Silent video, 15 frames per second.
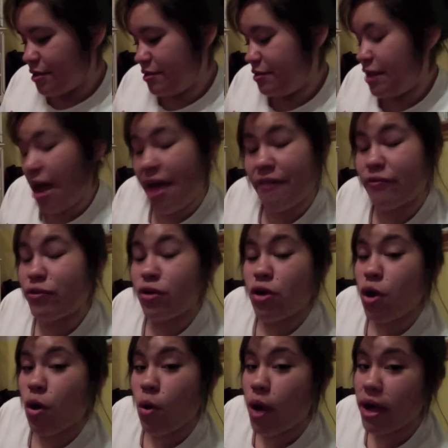have
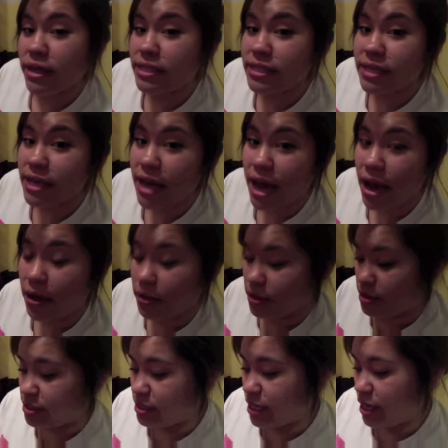no idea how
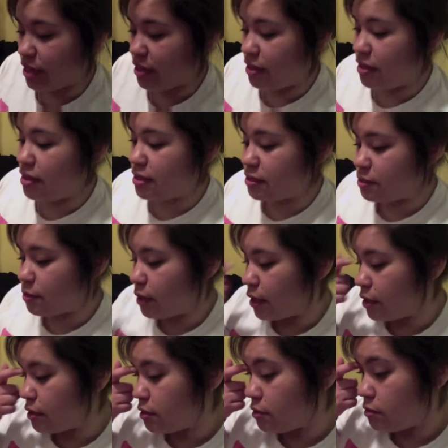to say this
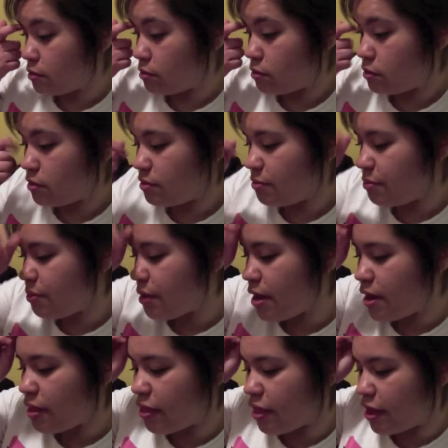one,
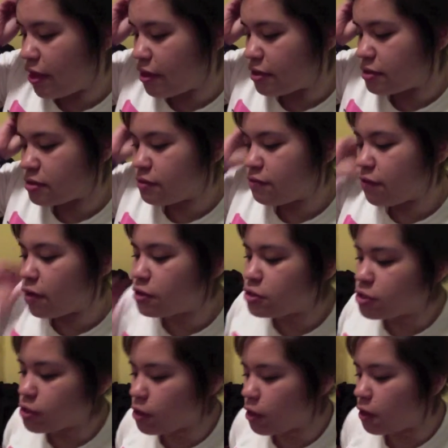but there's
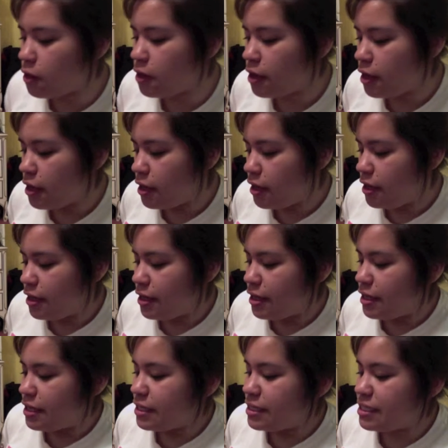functional
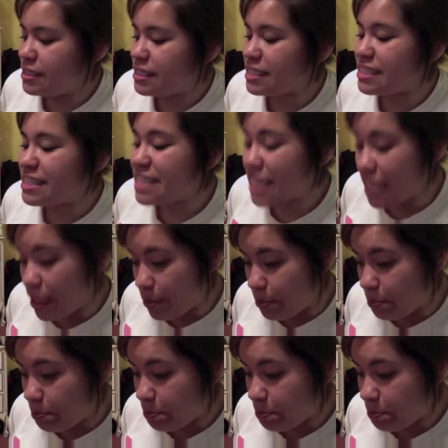syncytium.